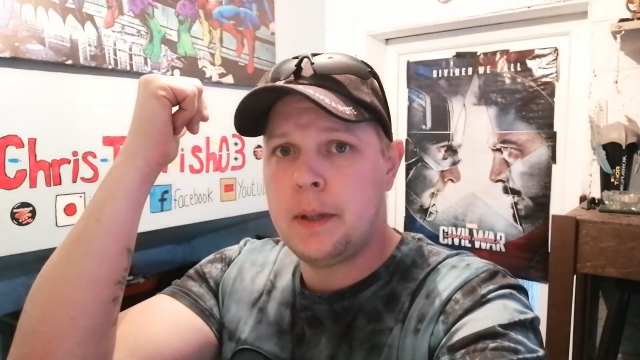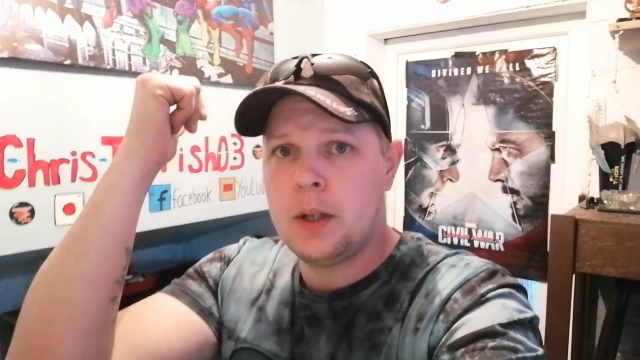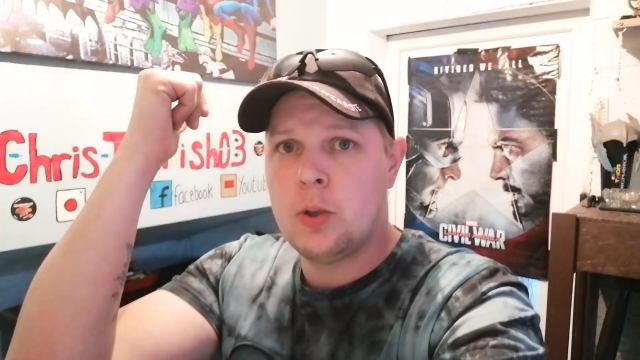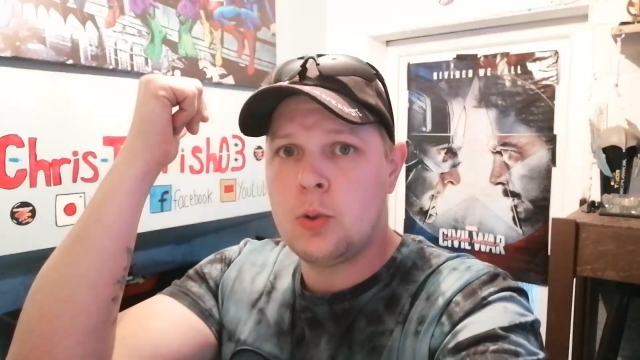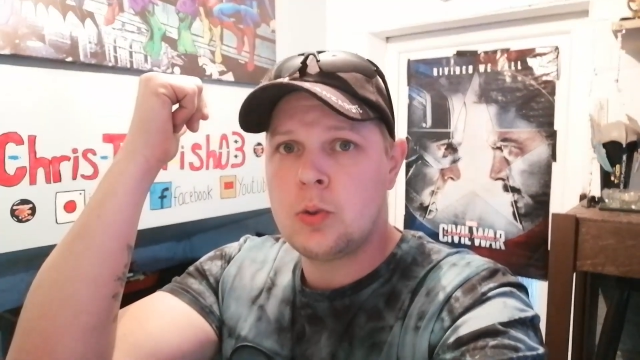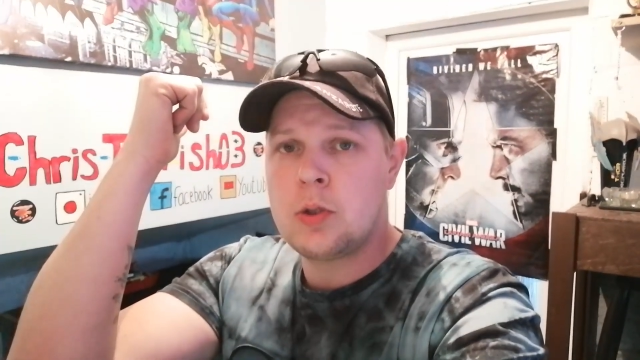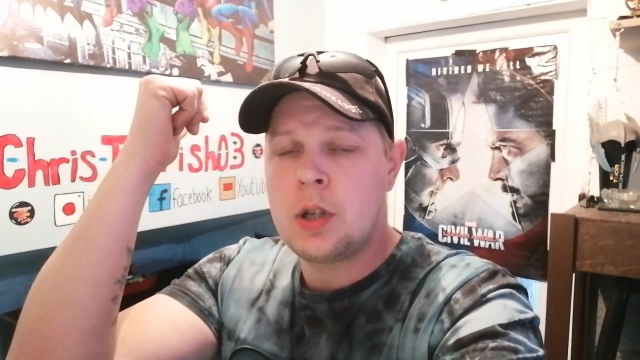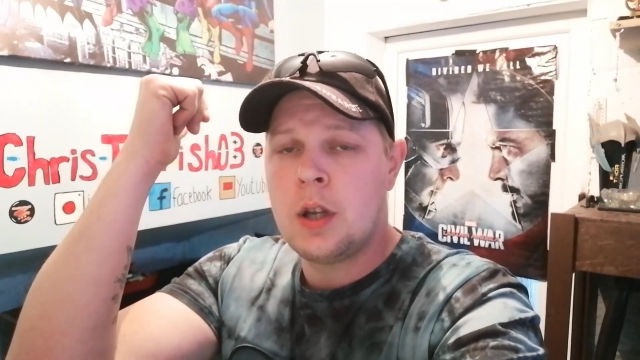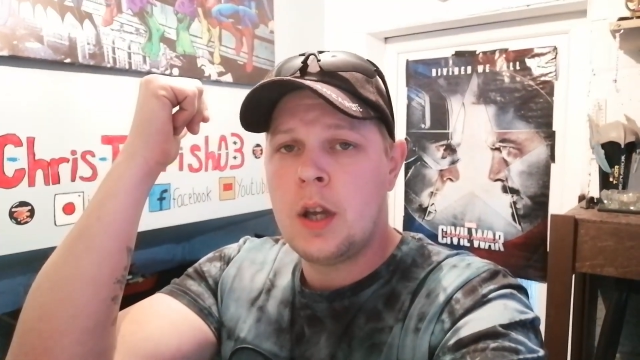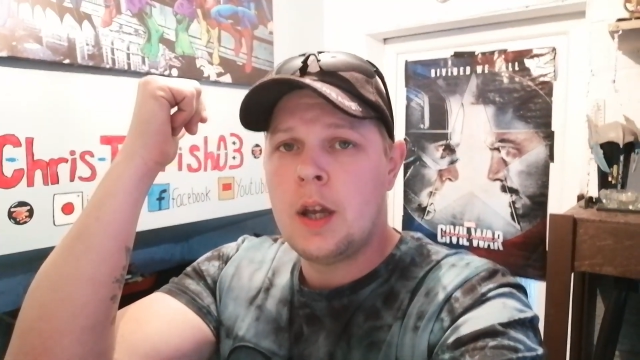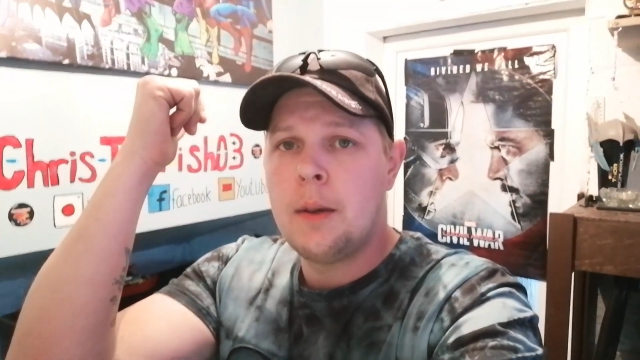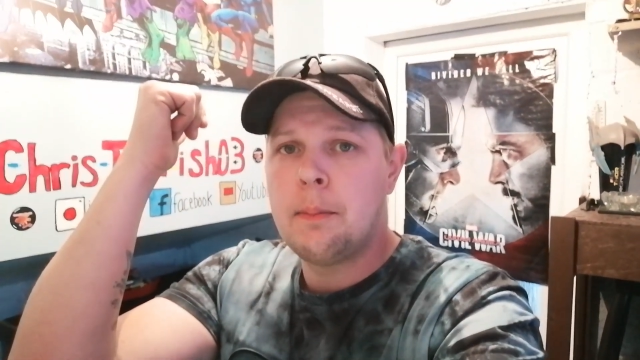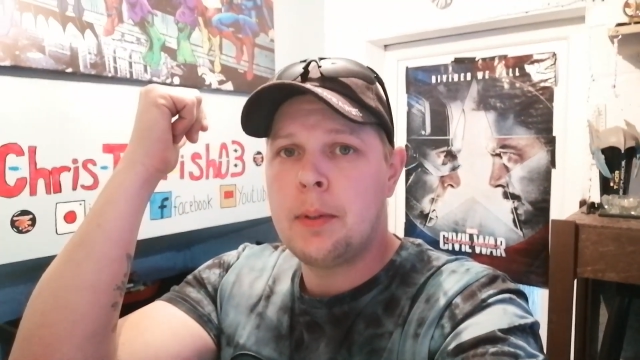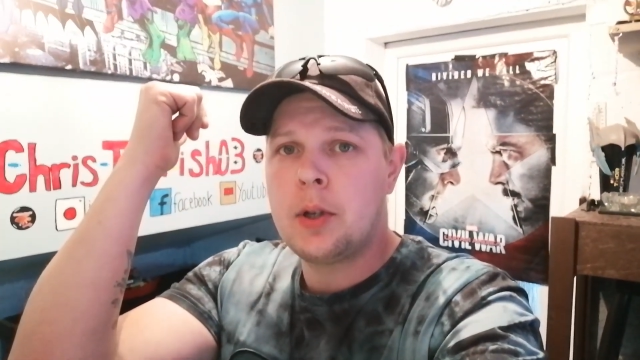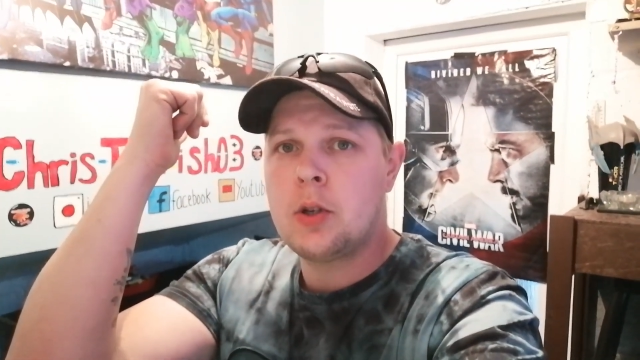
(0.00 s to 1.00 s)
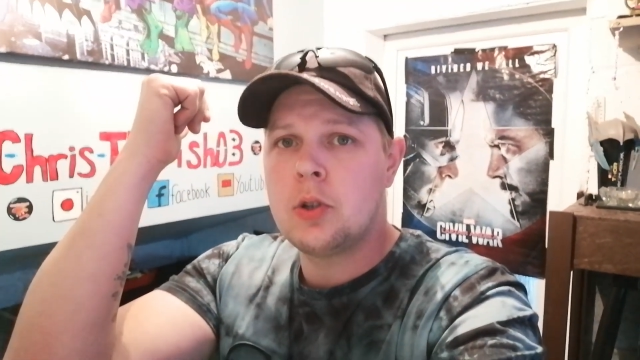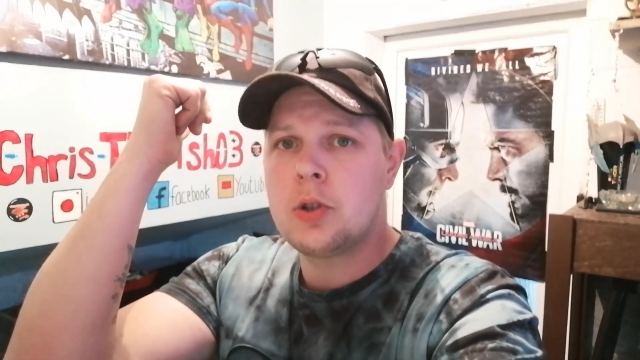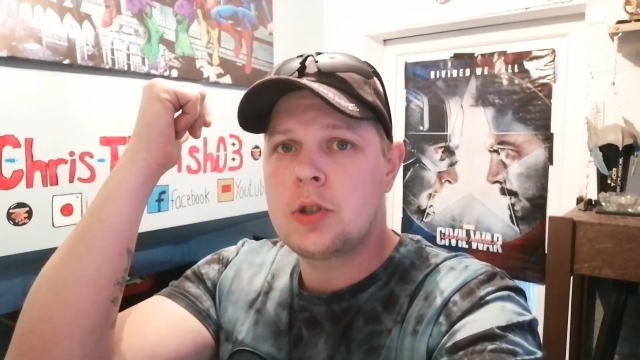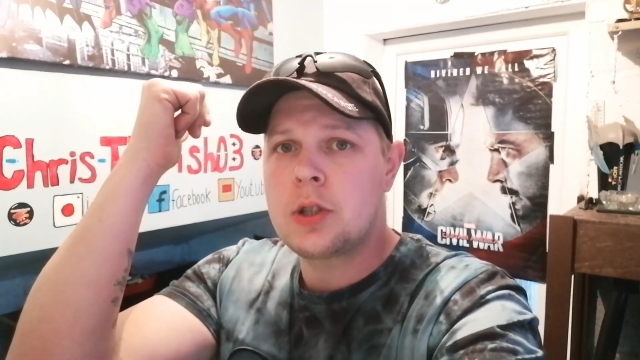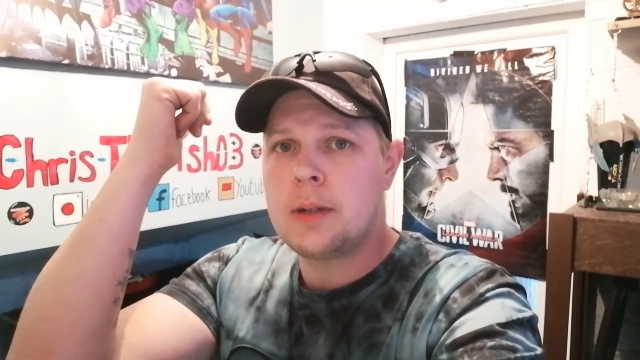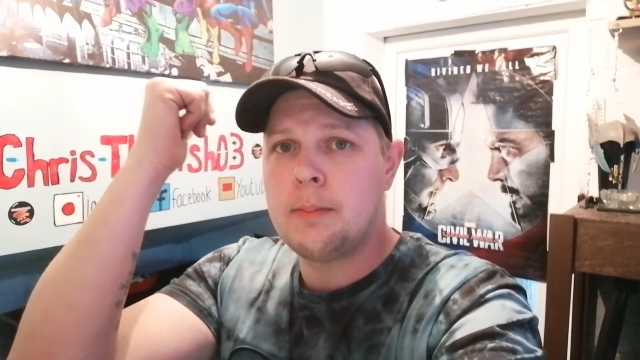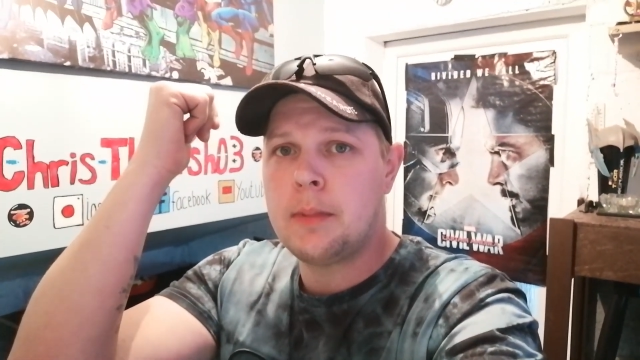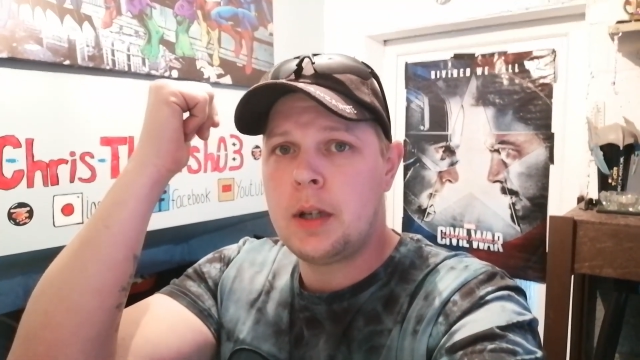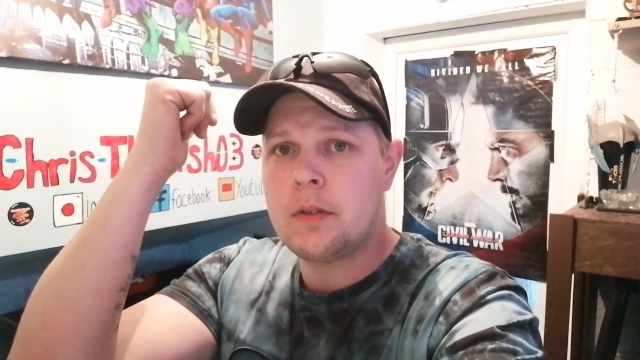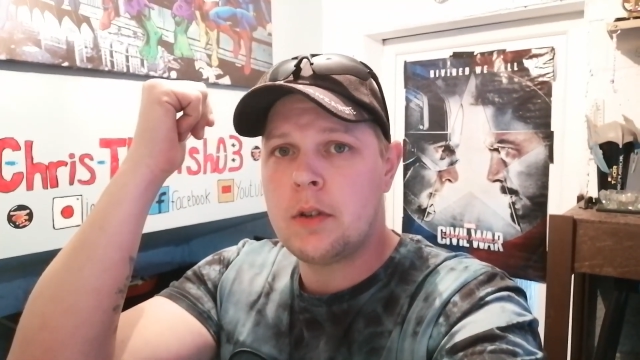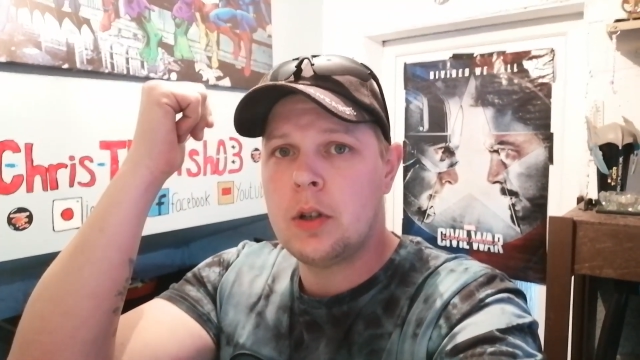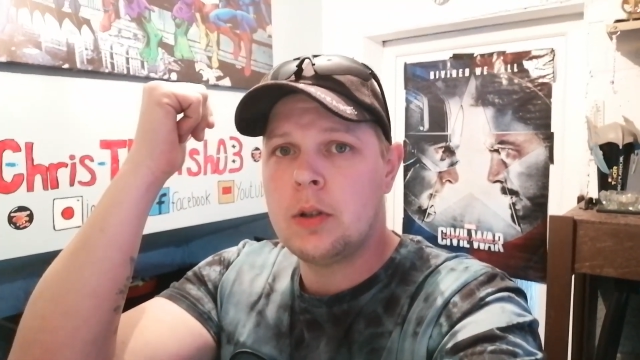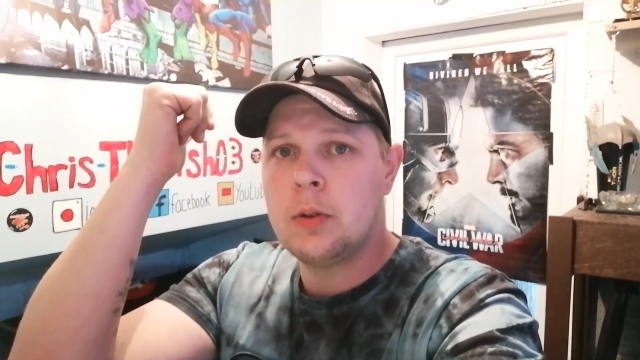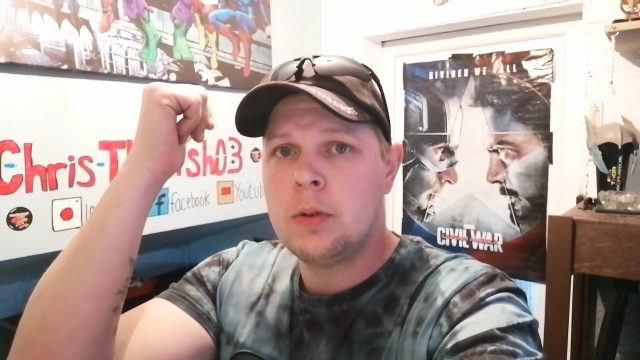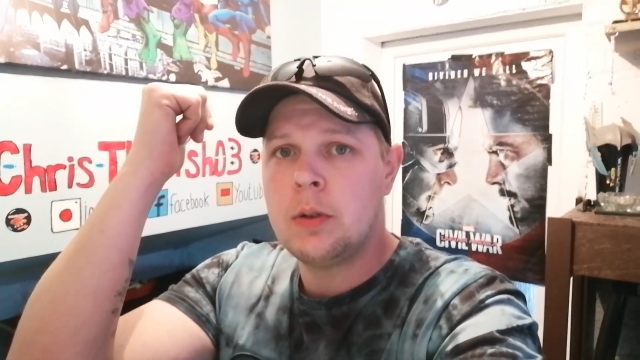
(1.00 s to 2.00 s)
built, because
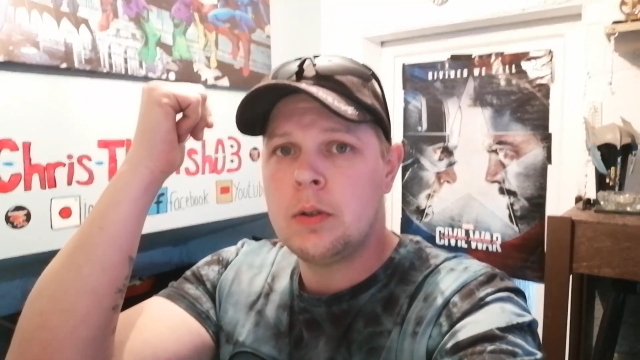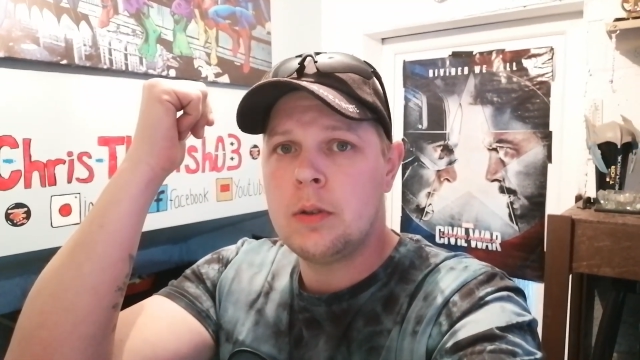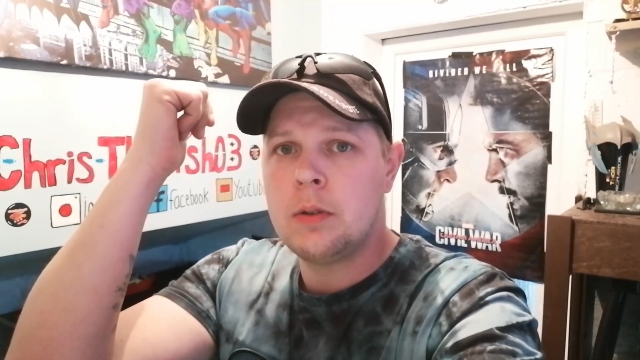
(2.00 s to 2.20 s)
tomorrow,